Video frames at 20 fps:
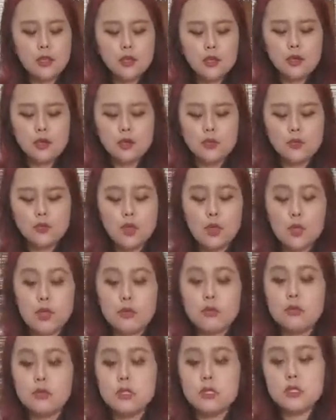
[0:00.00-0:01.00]
and
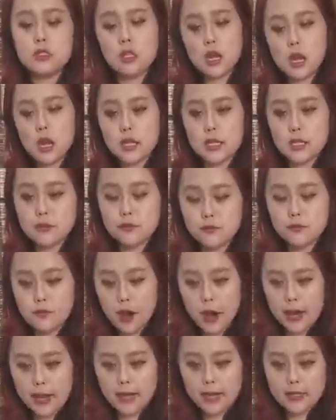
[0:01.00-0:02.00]
you when you
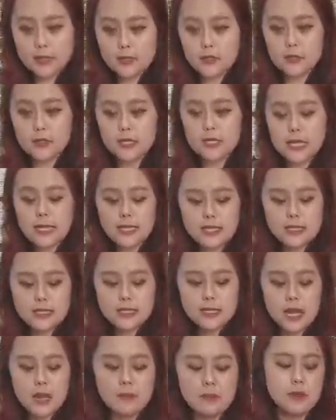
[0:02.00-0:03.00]
started frying so
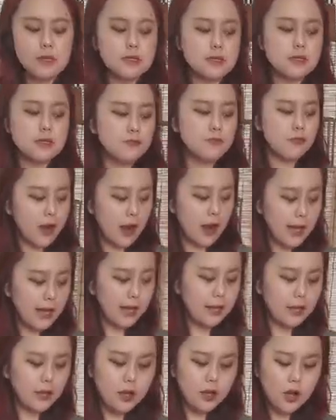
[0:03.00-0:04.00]
second step is
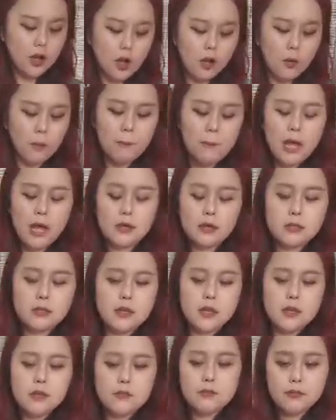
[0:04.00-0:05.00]
frying or melt